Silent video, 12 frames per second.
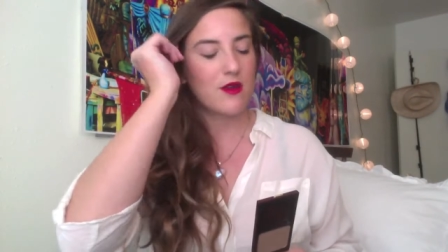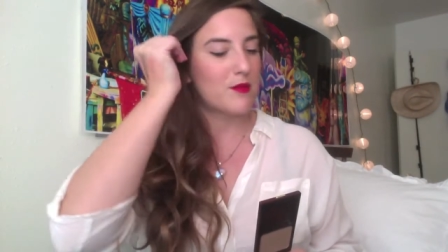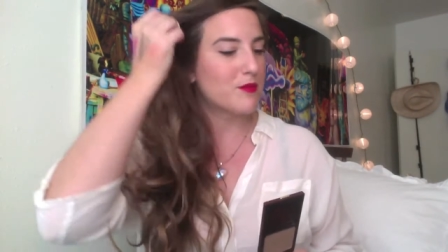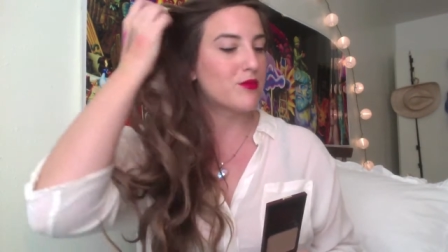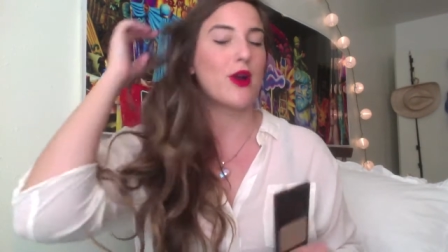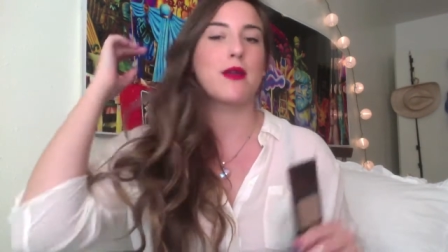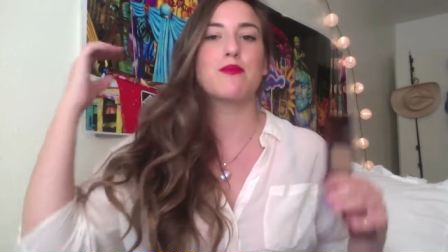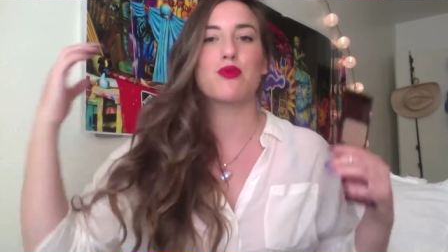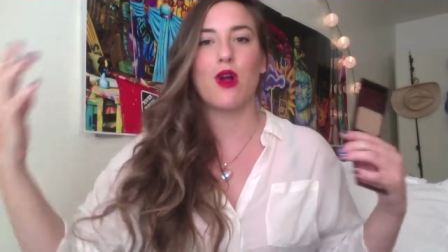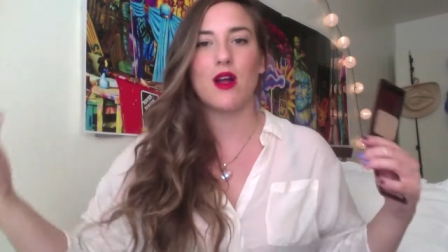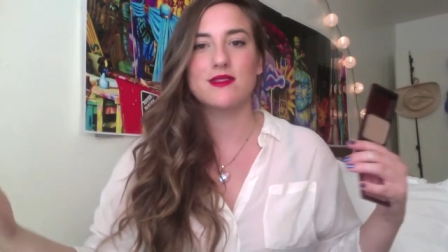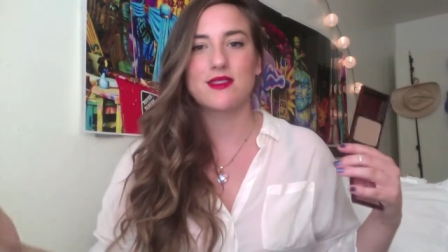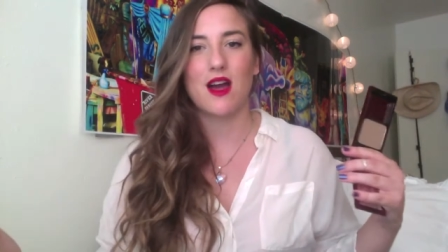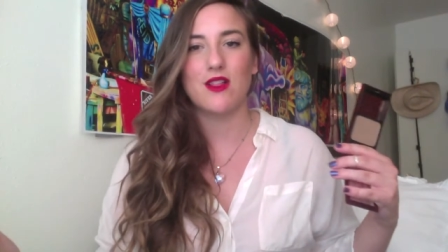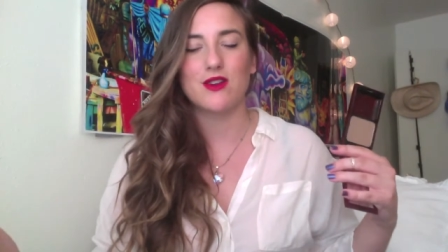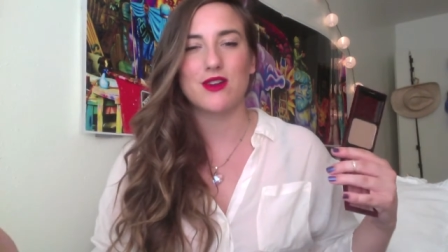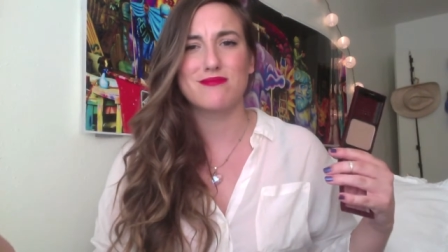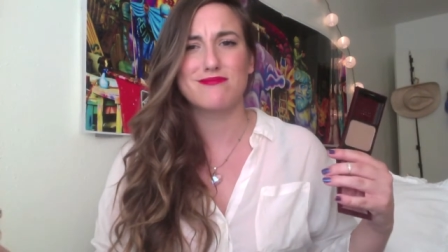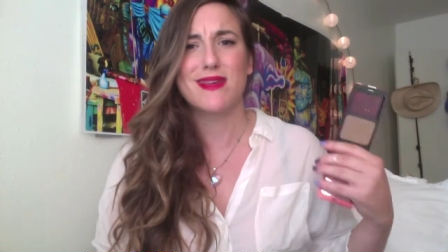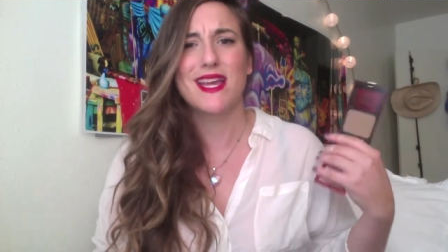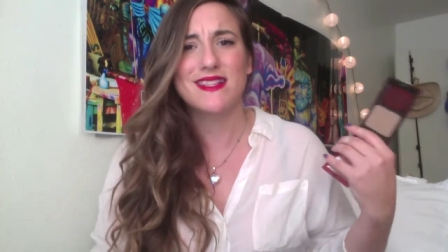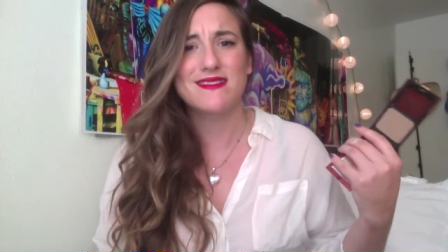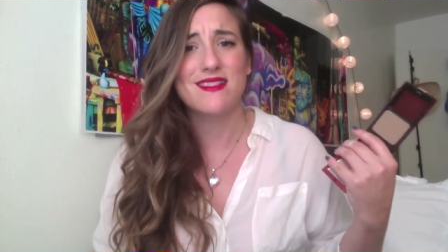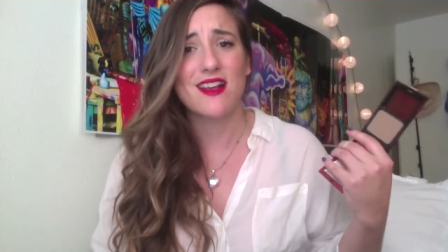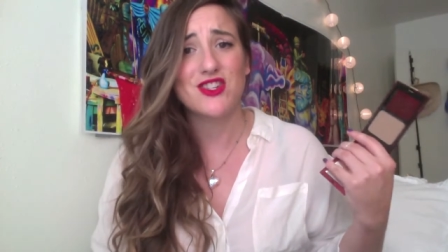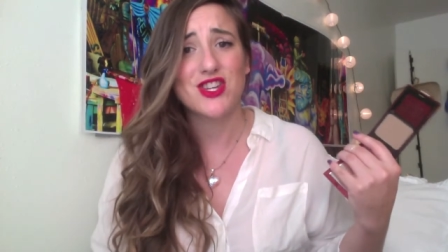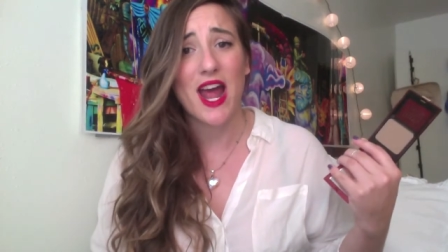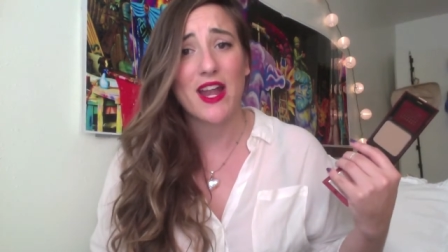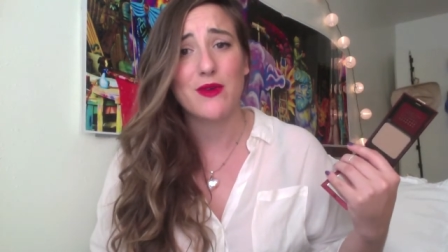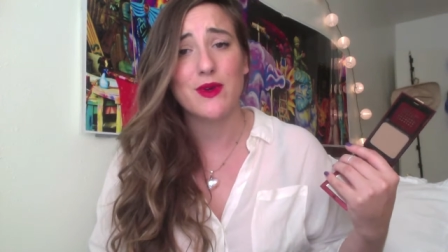bright bronze color. It's a shadow.